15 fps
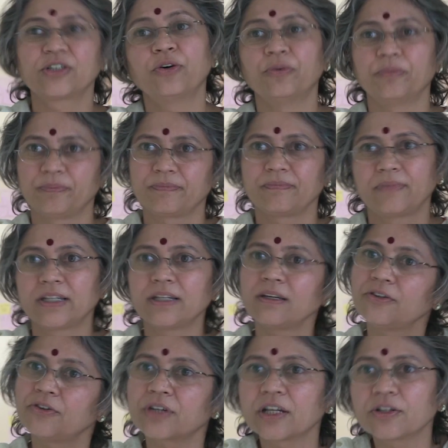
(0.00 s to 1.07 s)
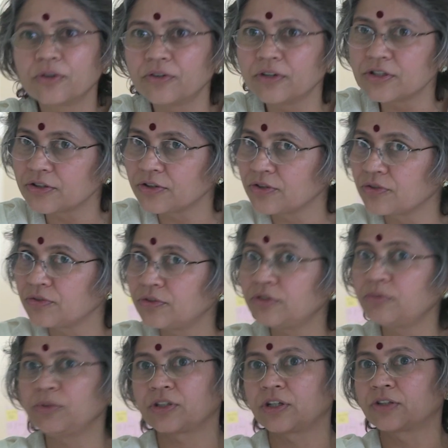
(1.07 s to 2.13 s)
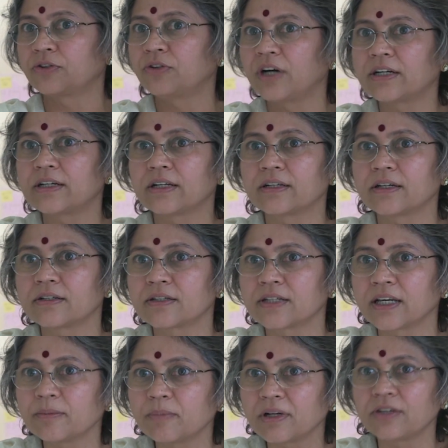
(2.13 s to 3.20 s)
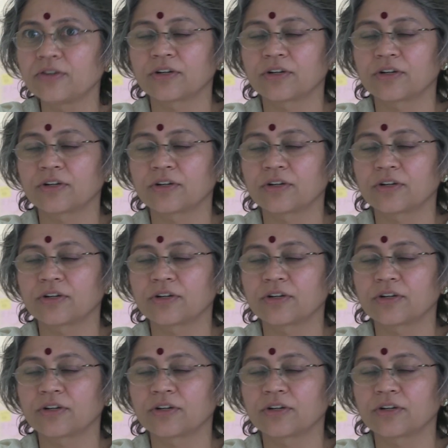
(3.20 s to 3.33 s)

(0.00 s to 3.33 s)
Go. You can go into your room, you can go under a table, you